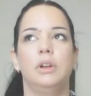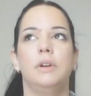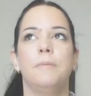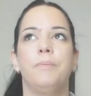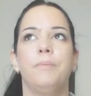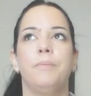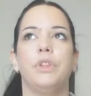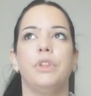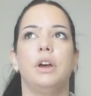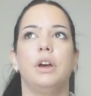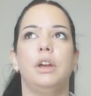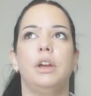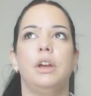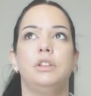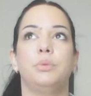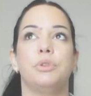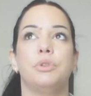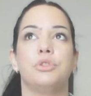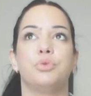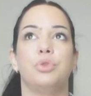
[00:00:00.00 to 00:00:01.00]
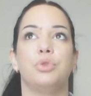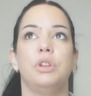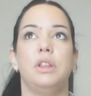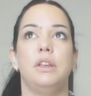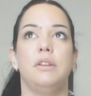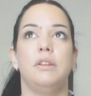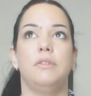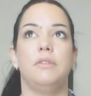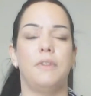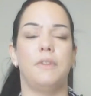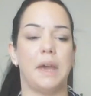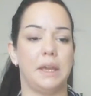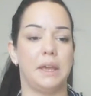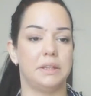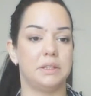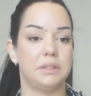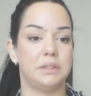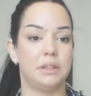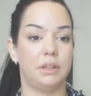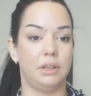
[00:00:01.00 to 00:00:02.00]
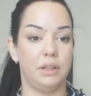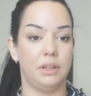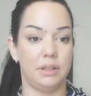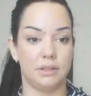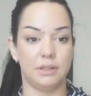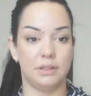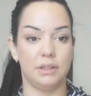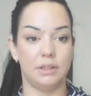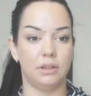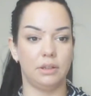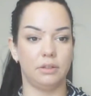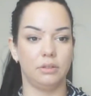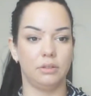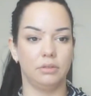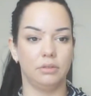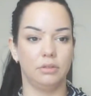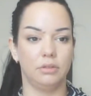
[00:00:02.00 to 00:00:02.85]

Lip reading: It was really fast and easy,